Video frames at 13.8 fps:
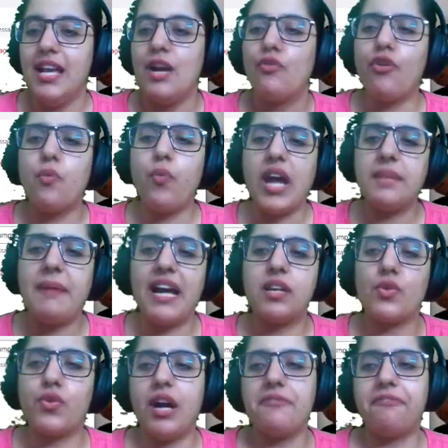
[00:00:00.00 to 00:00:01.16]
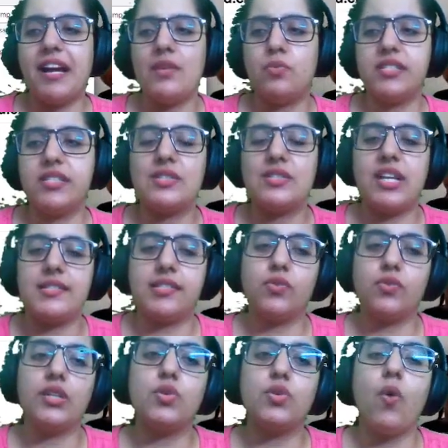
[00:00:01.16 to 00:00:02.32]
For 1 paragraph, I would suggest you
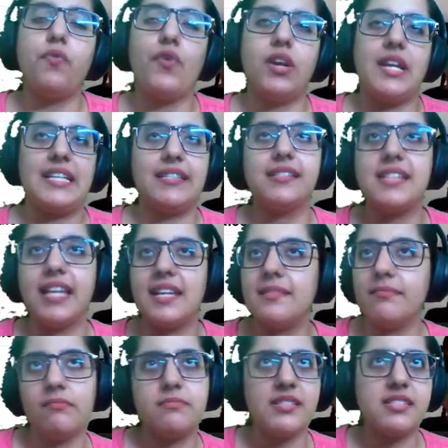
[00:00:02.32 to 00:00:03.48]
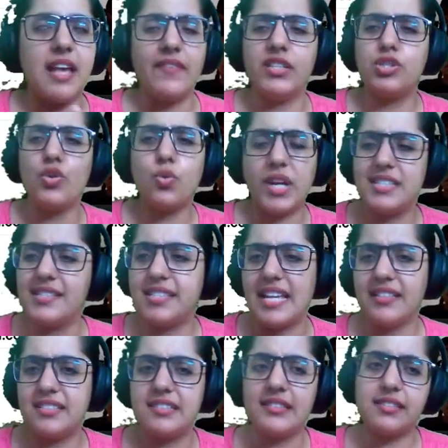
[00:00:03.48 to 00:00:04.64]
can go for like 7 to 8
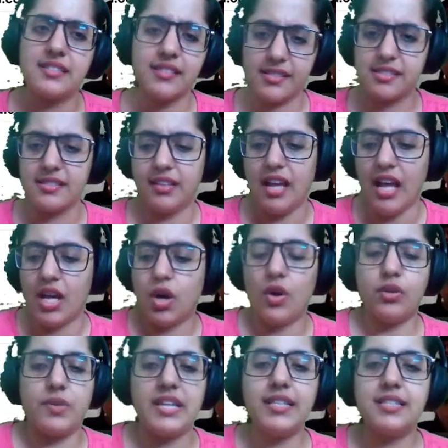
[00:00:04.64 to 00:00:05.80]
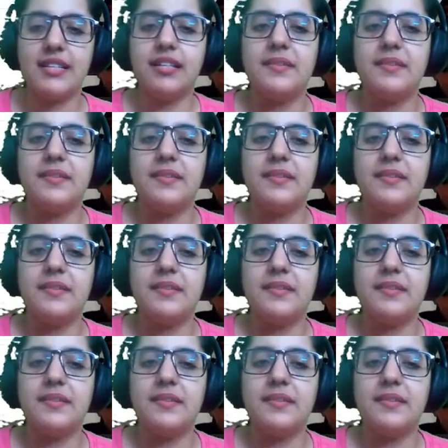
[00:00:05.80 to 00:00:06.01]
sentences. All right.